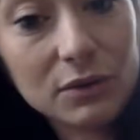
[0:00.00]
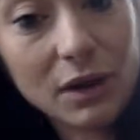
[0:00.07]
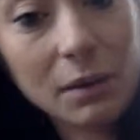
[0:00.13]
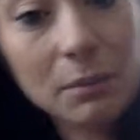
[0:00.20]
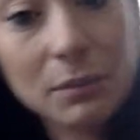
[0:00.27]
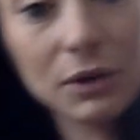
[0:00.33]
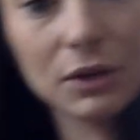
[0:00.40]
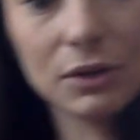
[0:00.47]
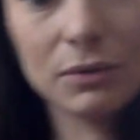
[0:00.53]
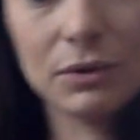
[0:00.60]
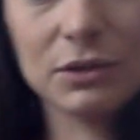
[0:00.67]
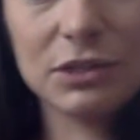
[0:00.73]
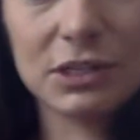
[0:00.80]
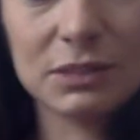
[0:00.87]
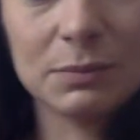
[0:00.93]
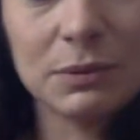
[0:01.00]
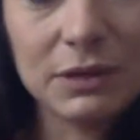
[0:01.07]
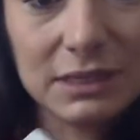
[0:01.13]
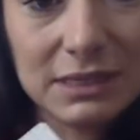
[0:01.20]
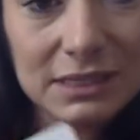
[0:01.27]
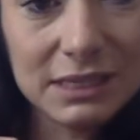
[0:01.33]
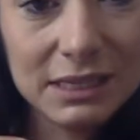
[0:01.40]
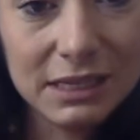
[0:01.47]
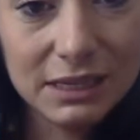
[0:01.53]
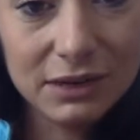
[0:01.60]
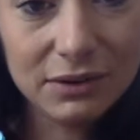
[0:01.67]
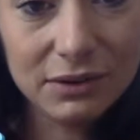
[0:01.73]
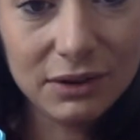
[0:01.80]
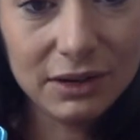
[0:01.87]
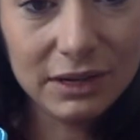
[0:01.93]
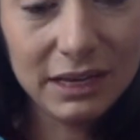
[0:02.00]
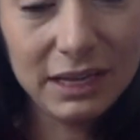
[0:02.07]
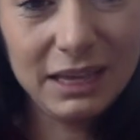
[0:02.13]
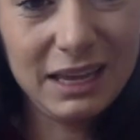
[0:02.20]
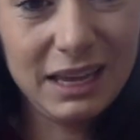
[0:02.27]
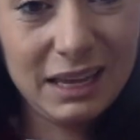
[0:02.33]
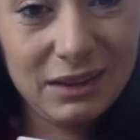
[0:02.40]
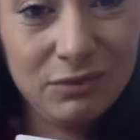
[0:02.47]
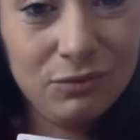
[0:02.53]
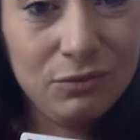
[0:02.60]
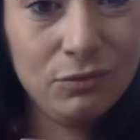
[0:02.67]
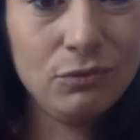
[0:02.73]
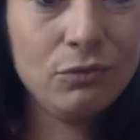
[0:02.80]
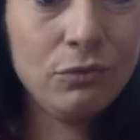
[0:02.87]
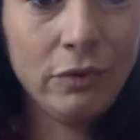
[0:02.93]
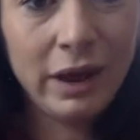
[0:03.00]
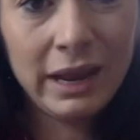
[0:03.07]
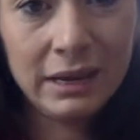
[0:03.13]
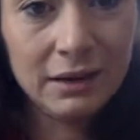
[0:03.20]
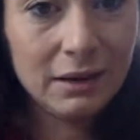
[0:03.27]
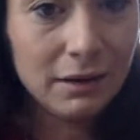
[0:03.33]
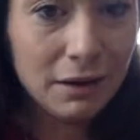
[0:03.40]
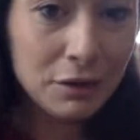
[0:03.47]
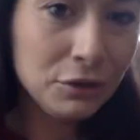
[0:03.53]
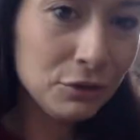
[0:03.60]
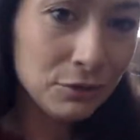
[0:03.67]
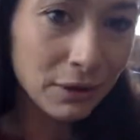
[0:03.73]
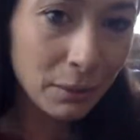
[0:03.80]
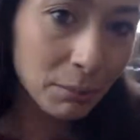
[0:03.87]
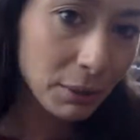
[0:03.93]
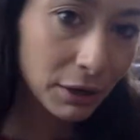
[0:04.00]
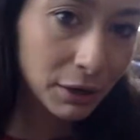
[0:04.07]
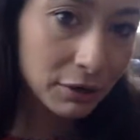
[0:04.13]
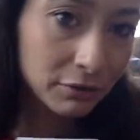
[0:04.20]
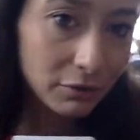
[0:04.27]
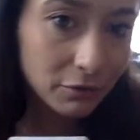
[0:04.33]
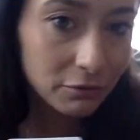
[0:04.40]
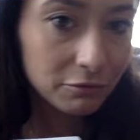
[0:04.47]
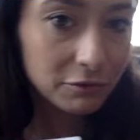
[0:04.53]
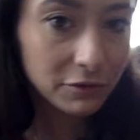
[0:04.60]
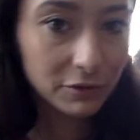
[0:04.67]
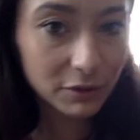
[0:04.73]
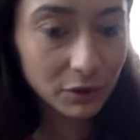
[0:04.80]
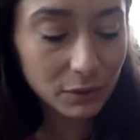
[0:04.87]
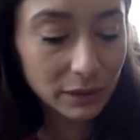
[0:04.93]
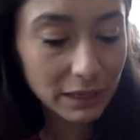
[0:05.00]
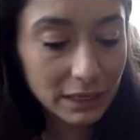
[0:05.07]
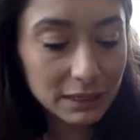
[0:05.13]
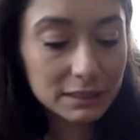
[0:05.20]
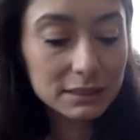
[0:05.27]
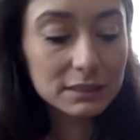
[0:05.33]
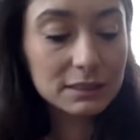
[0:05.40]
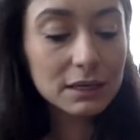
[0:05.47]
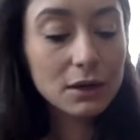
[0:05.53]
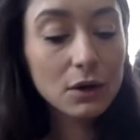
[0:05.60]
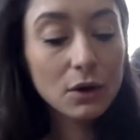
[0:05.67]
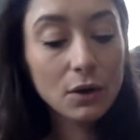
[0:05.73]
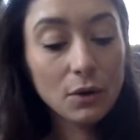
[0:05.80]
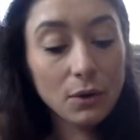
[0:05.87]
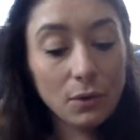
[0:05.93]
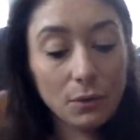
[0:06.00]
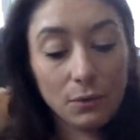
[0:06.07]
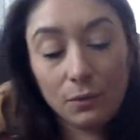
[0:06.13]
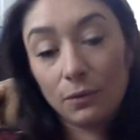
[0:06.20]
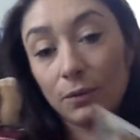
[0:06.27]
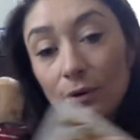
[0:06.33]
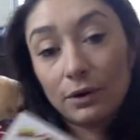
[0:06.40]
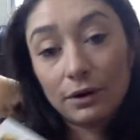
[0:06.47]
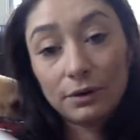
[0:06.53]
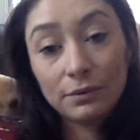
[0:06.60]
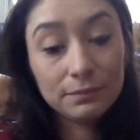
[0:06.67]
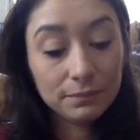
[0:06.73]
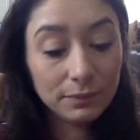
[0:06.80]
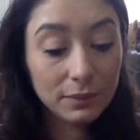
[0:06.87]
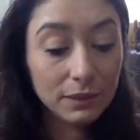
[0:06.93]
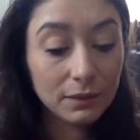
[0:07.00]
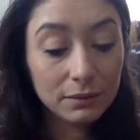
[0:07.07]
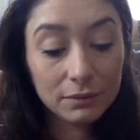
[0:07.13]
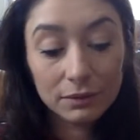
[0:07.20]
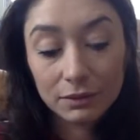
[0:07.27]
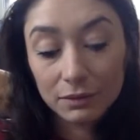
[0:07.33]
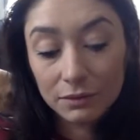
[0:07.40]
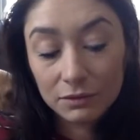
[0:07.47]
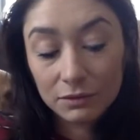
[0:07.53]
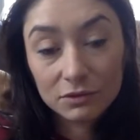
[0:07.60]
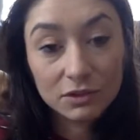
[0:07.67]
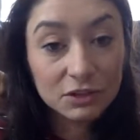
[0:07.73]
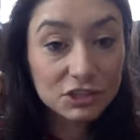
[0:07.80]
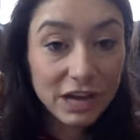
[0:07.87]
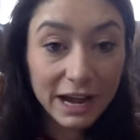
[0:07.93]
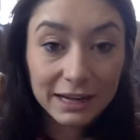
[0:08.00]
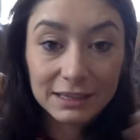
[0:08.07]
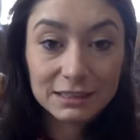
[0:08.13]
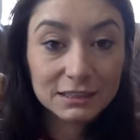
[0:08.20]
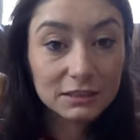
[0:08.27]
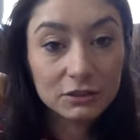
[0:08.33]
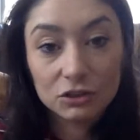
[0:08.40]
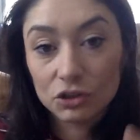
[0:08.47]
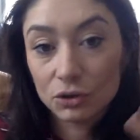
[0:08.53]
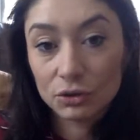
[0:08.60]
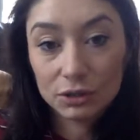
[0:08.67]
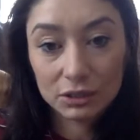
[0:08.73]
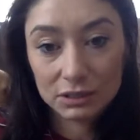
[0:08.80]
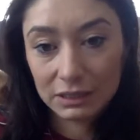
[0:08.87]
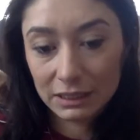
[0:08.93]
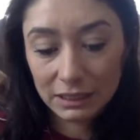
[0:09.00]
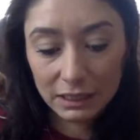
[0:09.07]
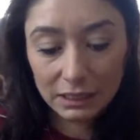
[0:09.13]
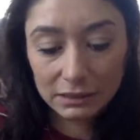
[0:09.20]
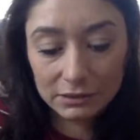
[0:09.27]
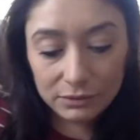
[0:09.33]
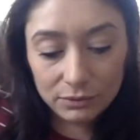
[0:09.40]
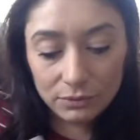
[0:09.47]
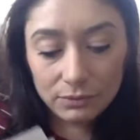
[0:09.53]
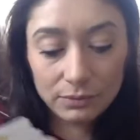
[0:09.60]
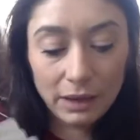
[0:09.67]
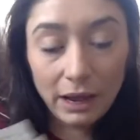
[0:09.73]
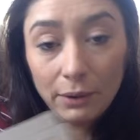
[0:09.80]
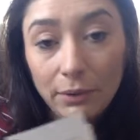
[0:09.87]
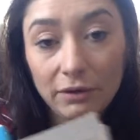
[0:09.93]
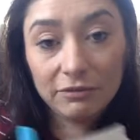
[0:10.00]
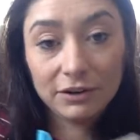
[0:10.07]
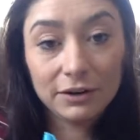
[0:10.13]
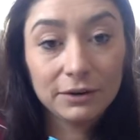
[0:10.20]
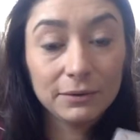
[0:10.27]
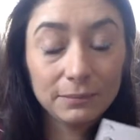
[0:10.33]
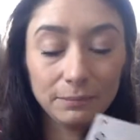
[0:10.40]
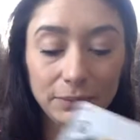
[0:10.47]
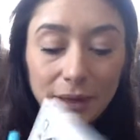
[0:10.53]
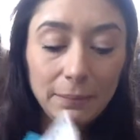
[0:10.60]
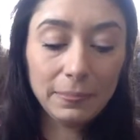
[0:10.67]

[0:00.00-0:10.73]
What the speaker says: number, you would just put a sticky note on it and write a new number for the queens or the jacks and the jokers and kings or however. But